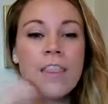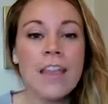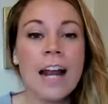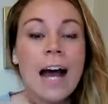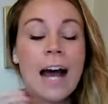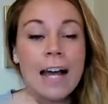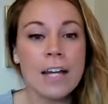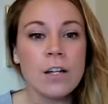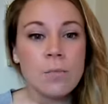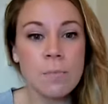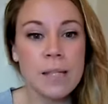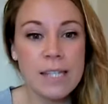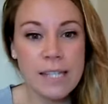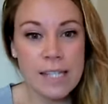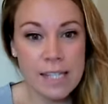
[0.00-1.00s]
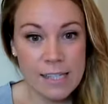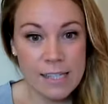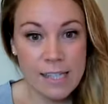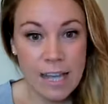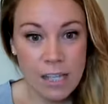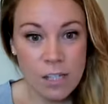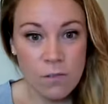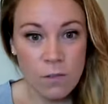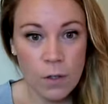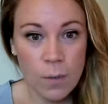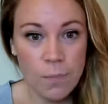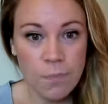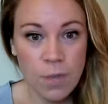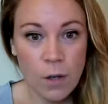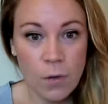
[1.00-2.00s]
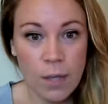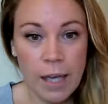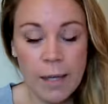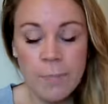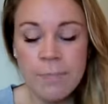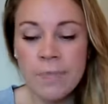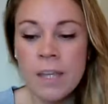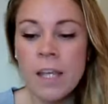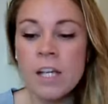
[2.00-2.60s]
that I could be successful. Okay.